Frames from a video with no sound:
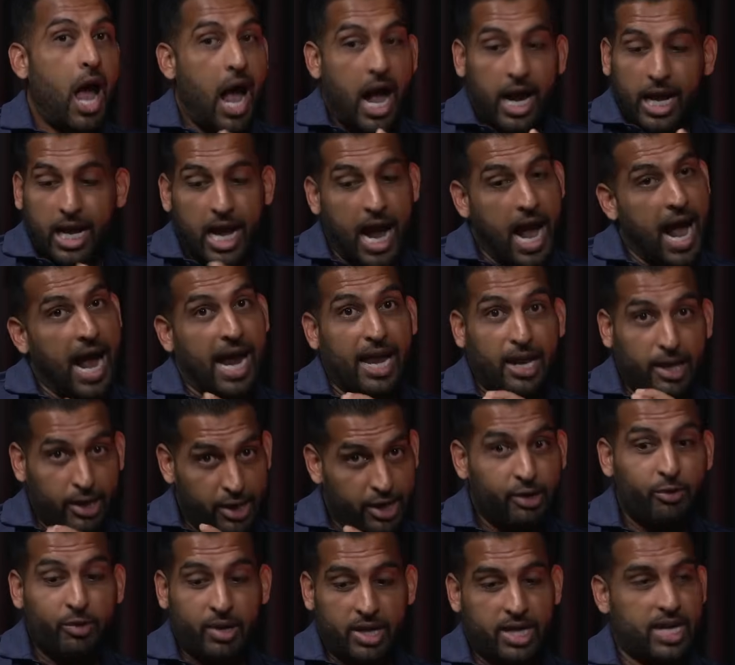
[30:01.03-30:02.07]
A guy
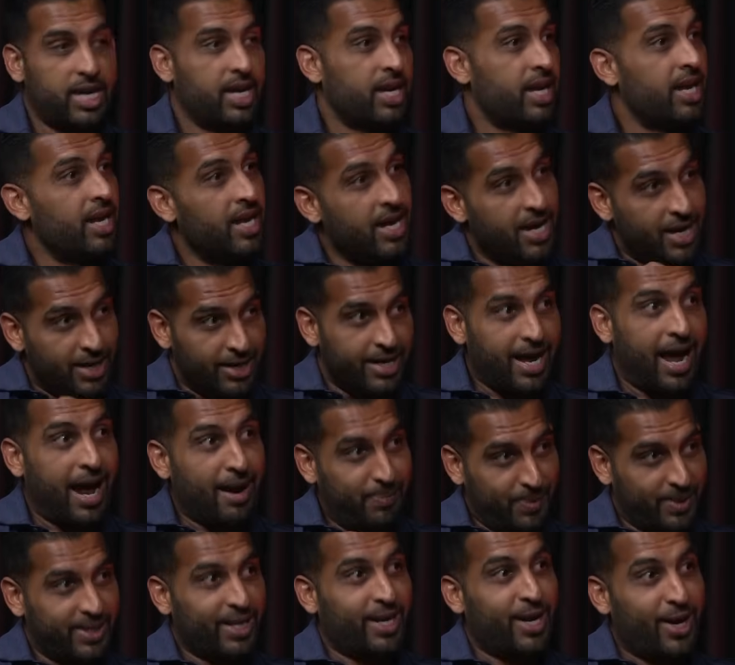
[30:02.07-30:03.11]
literally
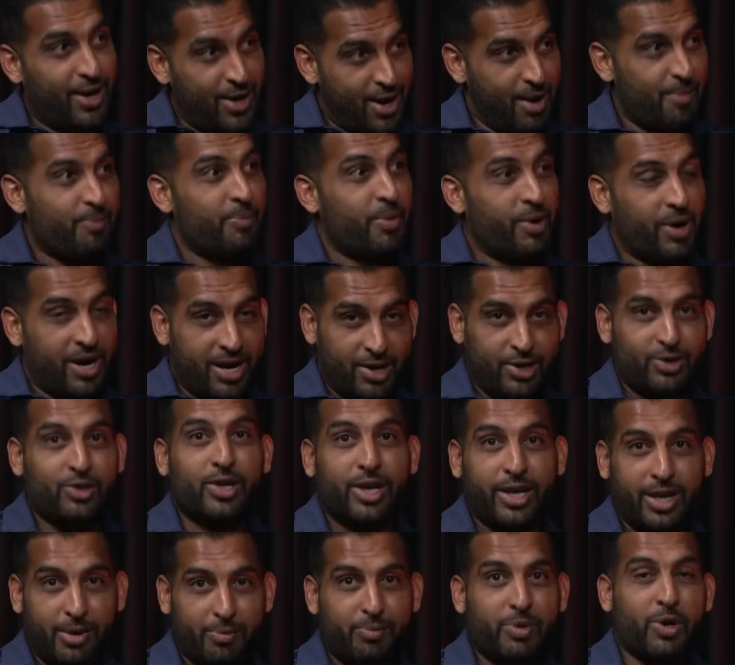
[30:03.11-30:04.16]
types in a number
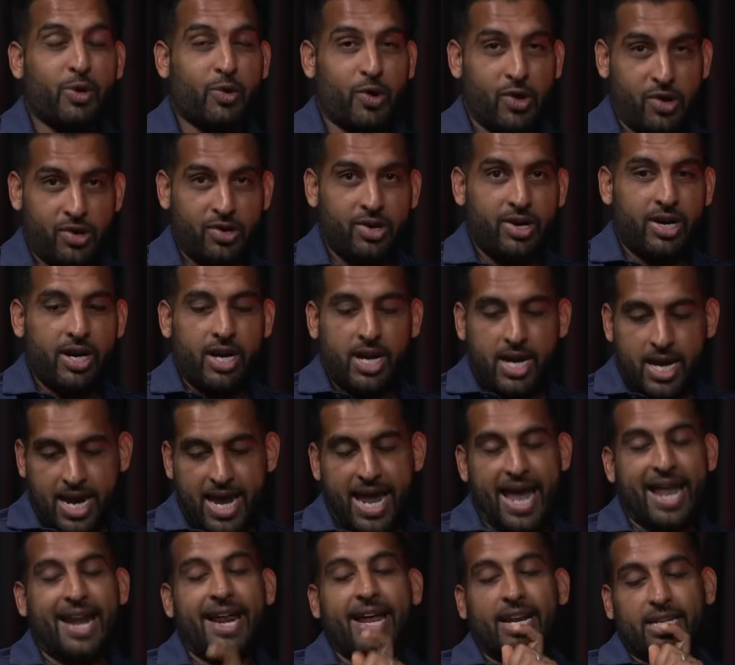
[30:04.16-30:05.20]
into the computer
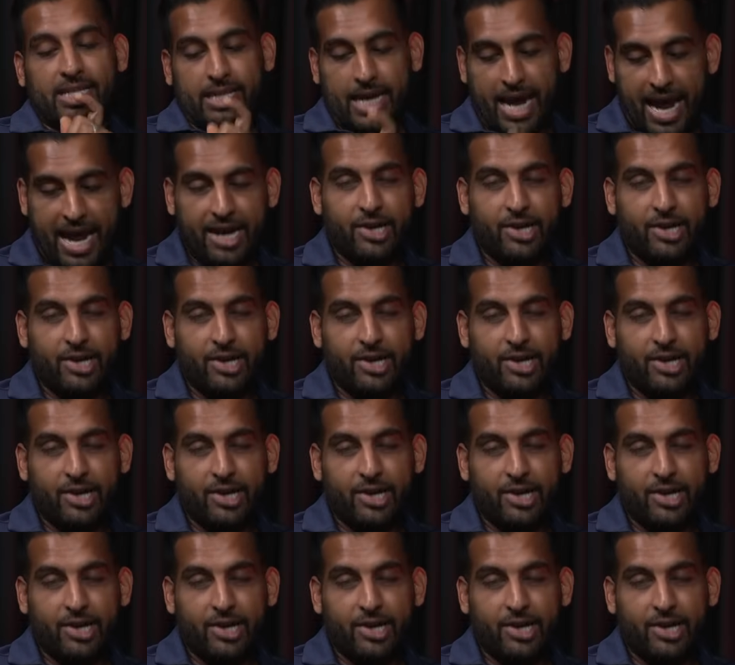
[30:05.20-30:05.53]
and hits